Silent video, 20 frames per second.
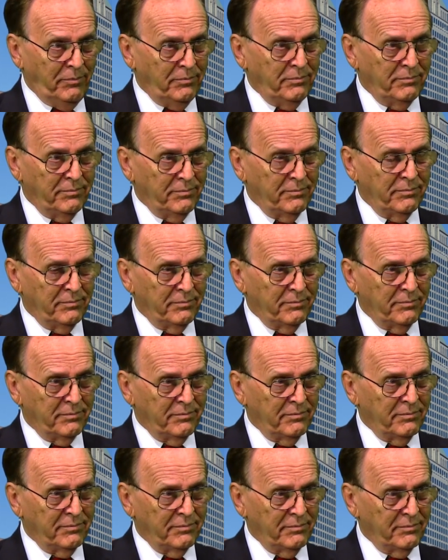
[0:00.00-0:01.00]
Yeah, well, that's
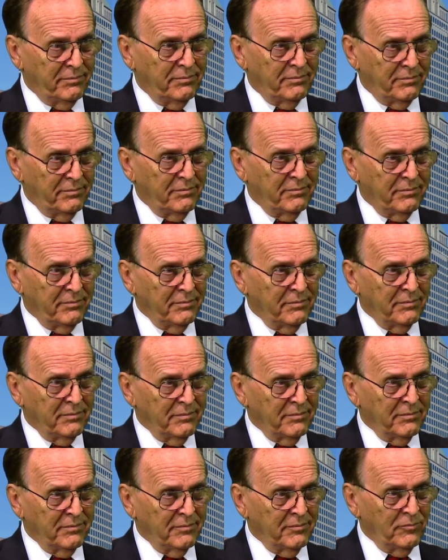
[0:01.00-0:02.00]
exactly the
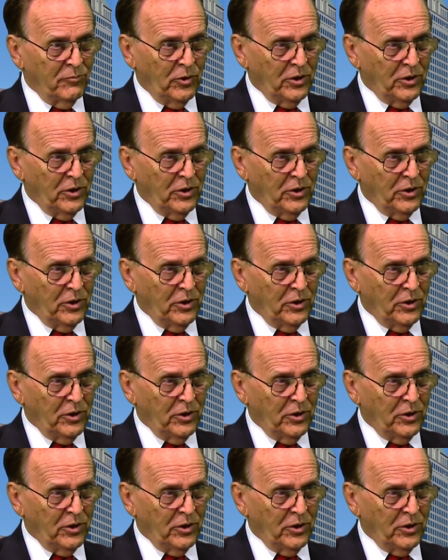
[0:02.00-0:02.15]
idea that we